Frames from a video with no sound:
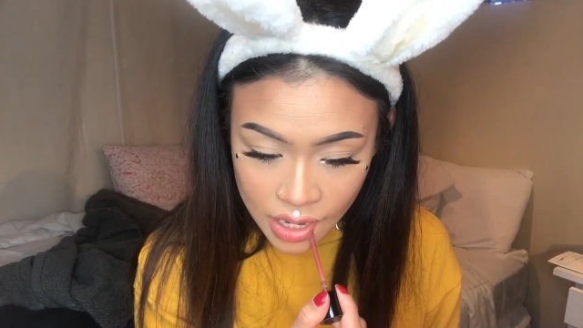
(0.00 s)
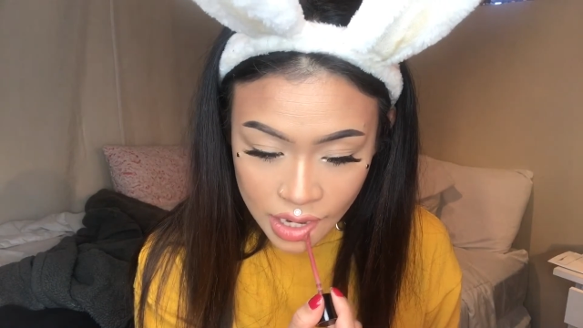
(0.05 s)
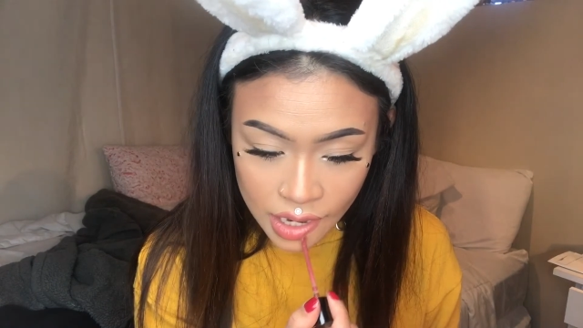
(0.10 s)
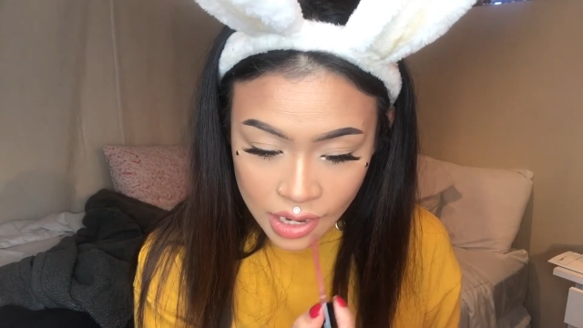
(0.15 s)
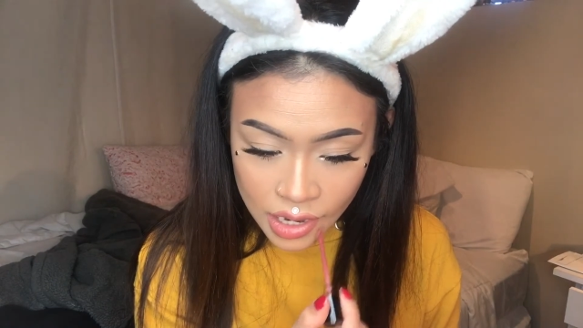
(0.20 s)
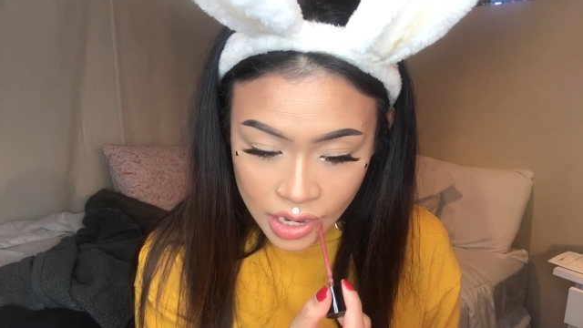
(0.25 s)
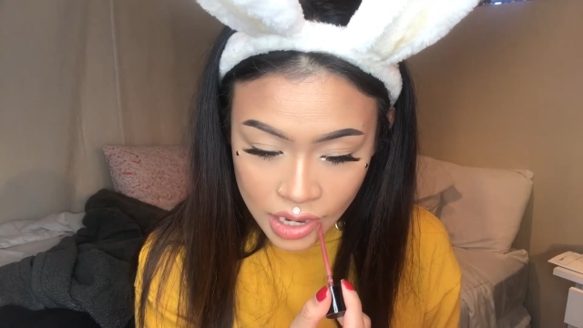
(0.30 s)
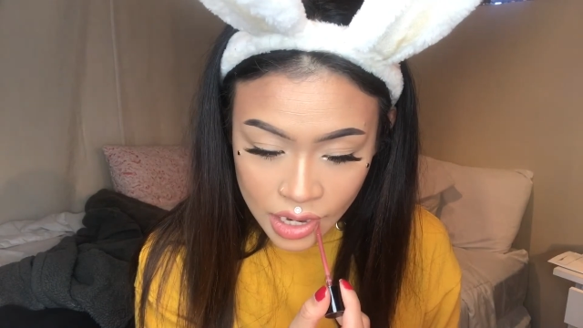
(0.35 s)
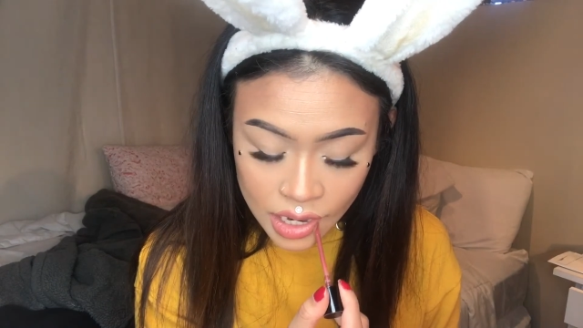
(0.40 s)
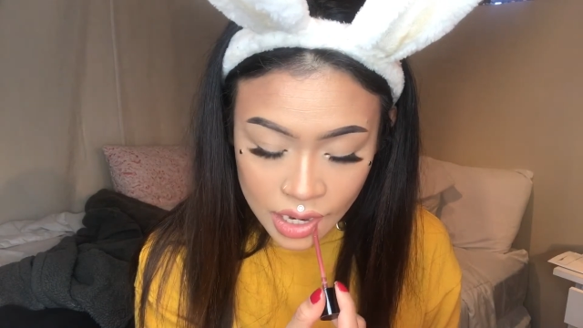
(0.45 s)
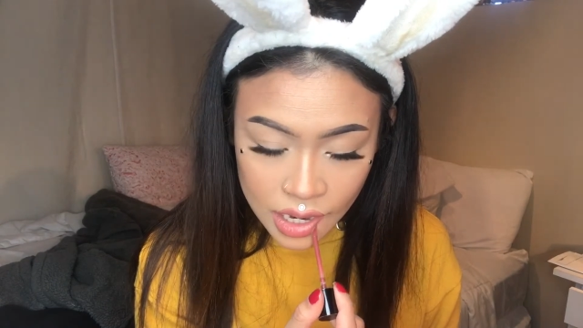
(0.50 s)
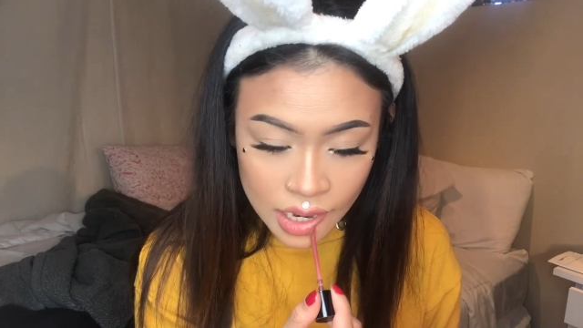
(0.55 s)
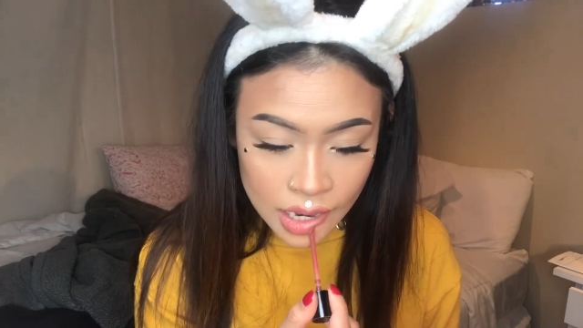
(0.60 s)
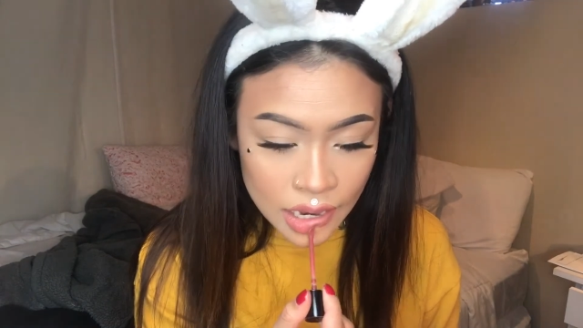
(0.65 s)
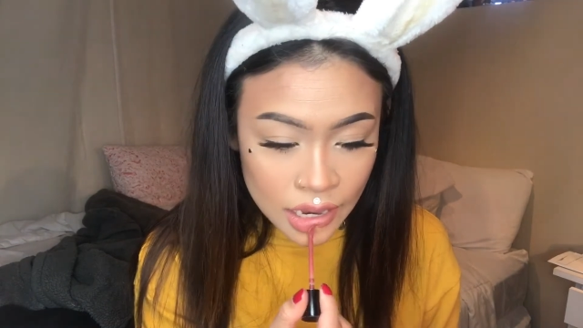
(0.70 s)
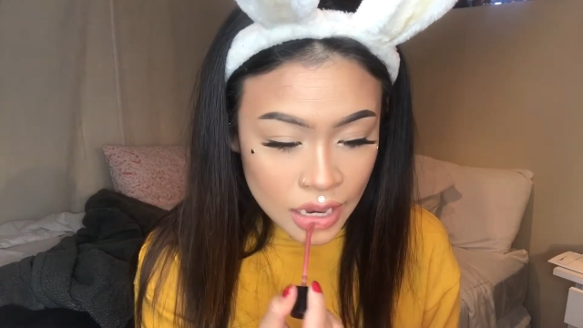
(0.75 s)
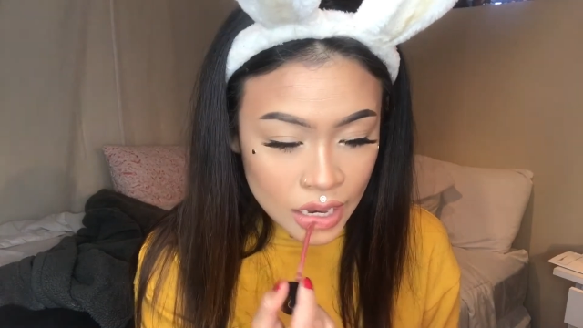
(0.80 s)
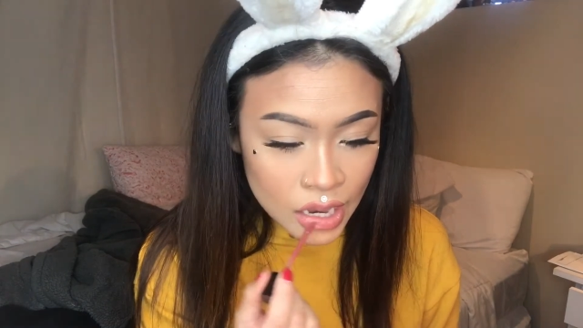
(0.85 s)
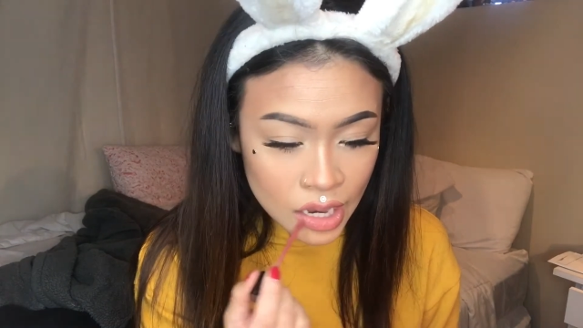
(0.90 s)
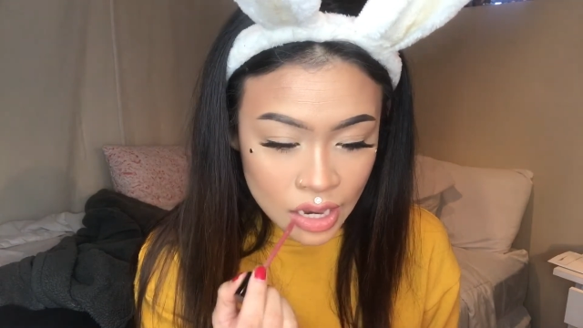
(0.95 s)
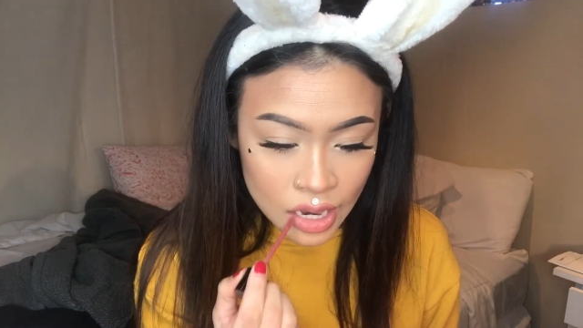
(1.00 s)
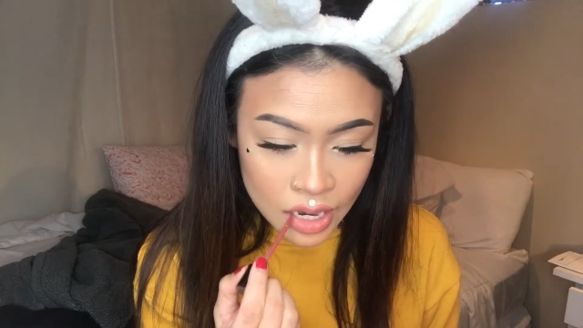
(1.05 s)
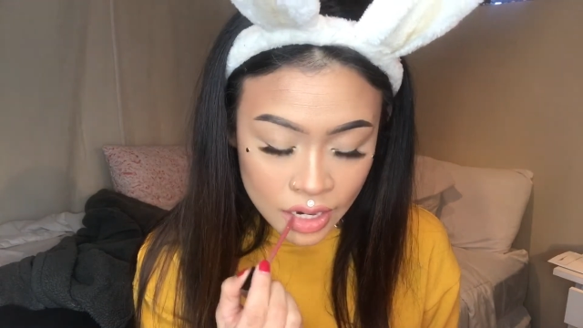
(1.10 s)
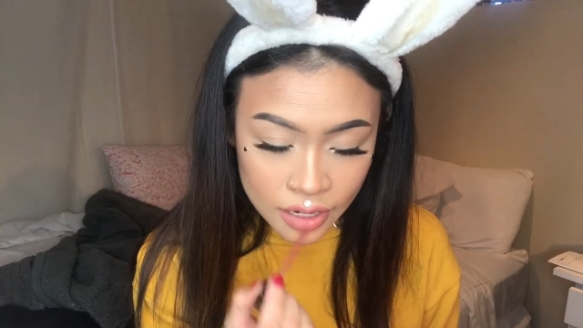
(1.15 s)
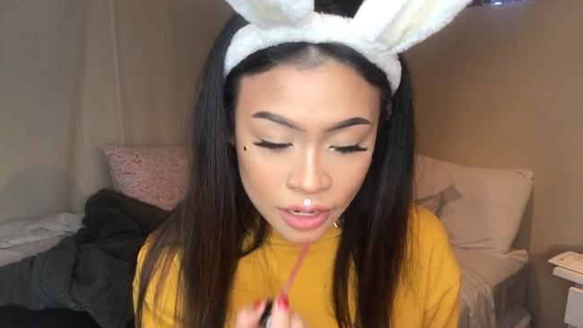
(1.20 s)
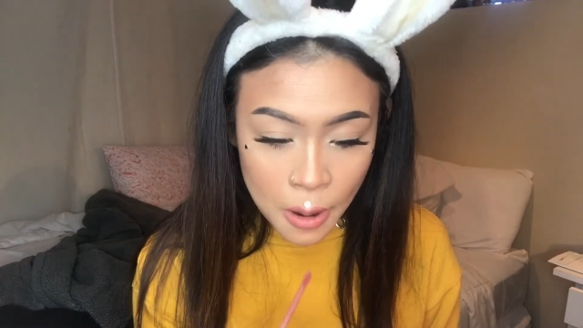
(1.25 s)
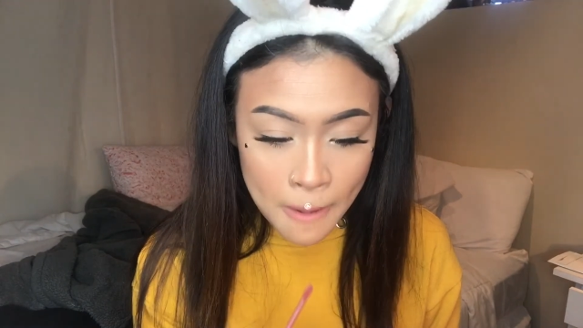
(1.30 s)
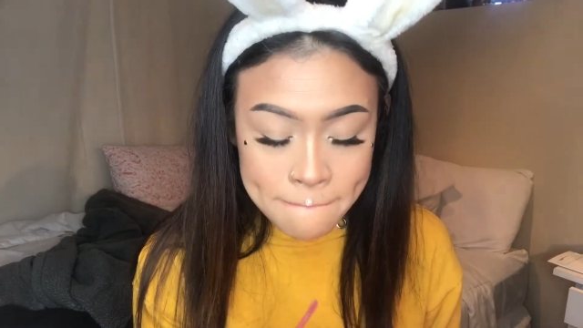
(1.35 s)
I had to layer it